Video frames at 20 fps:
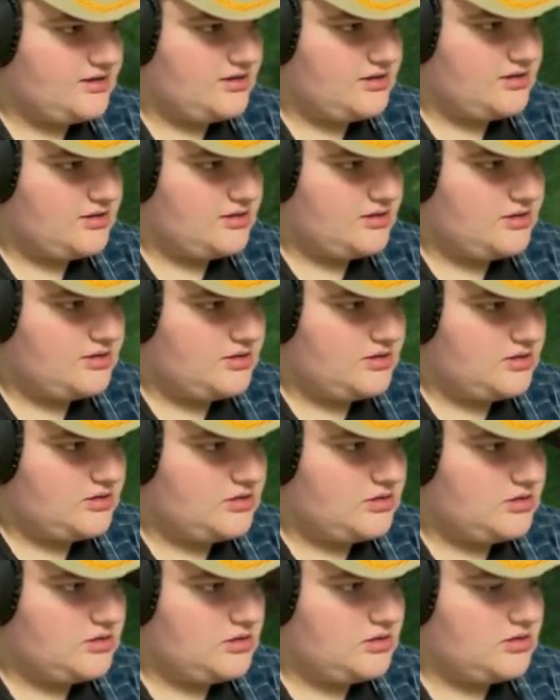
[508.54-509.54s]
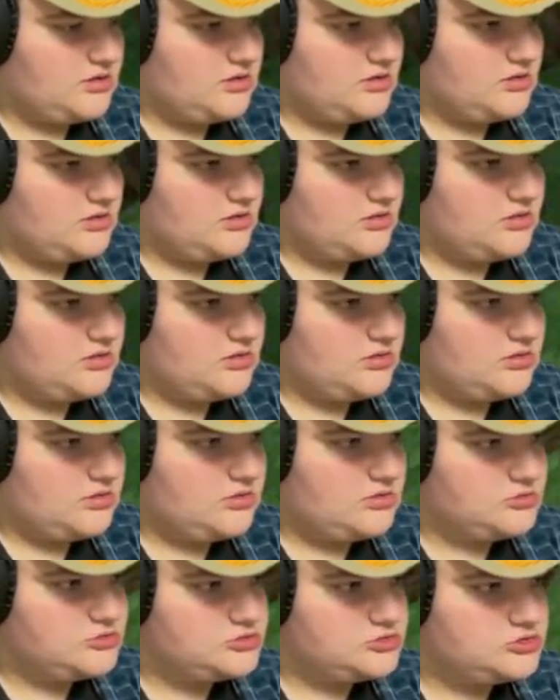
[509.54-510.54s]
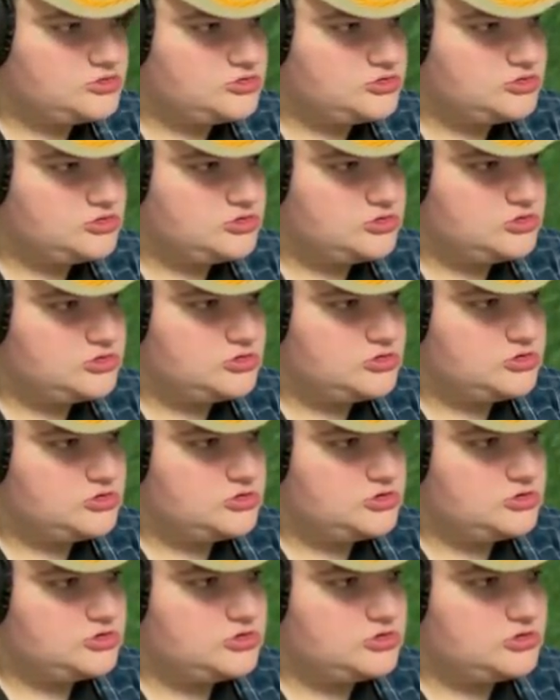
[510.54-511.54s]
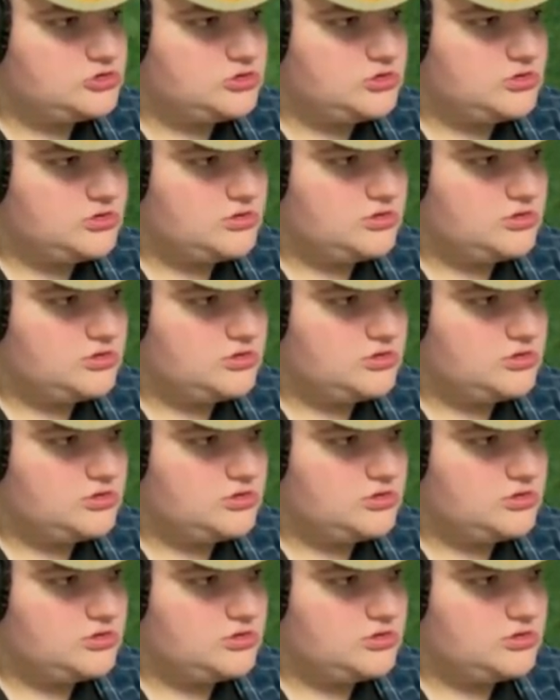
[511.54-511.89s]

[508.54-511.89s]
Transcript: Nobody speaks.